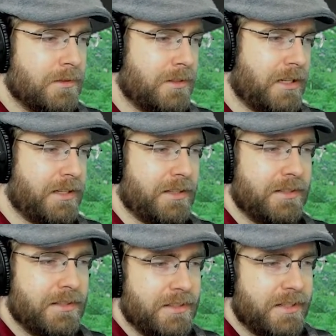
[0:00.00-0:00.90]
Haha,
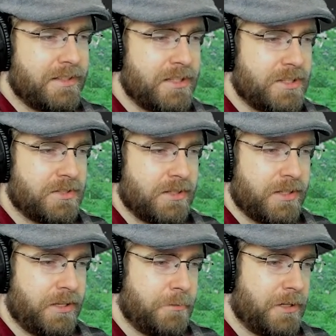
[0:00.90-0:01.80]
a delicious
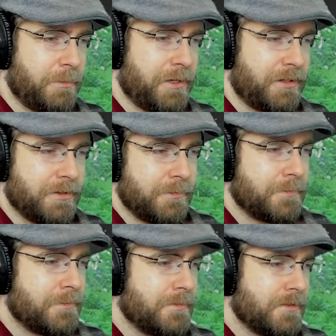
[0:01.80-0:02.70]
looking human appeared.
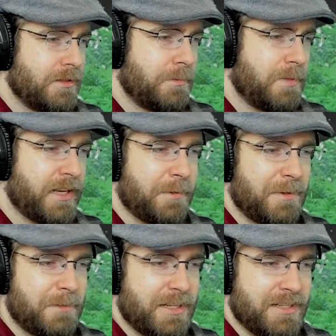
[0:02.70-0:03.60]
Be
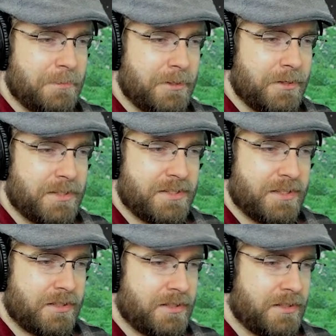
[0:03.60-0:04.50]
happy because I'm going to
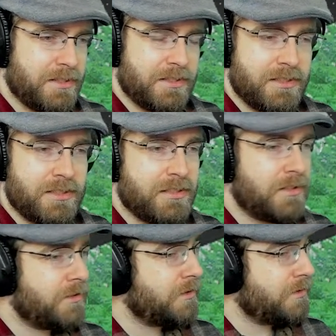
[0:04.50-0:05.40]
suck
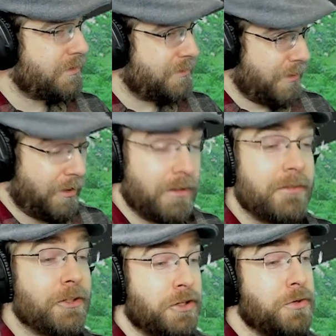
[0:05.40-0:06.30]
all
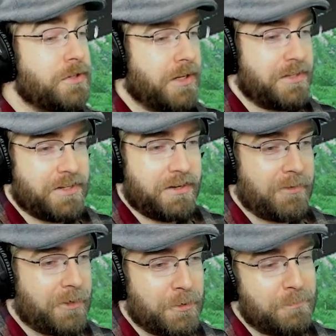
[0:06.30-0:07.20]
of your nutrients out
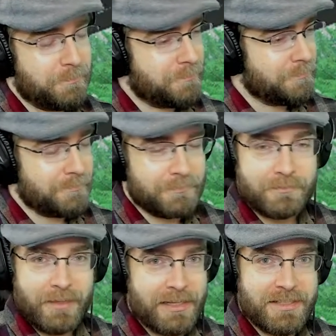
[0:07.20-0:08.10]
of you.
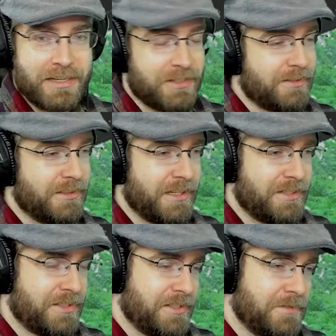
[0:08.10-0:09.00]
That's all it
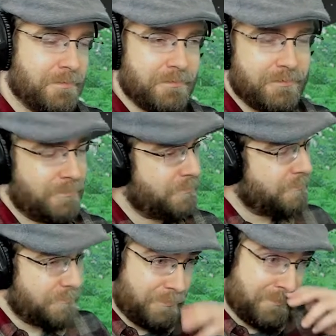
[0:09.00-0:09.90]
is, just...
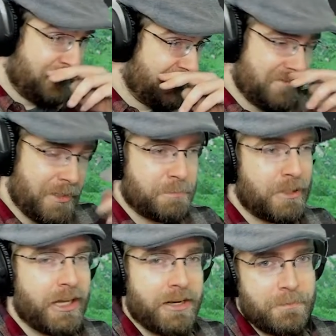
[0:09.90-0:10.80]
It's
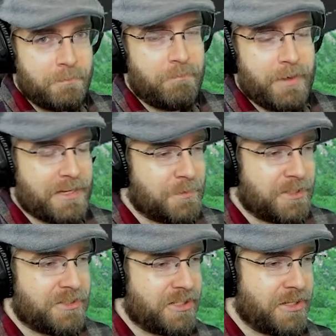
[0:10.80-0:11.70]
blood. That's
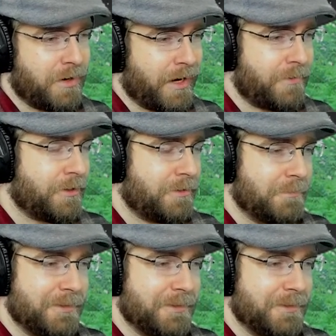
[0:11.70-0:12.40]
what she's going after.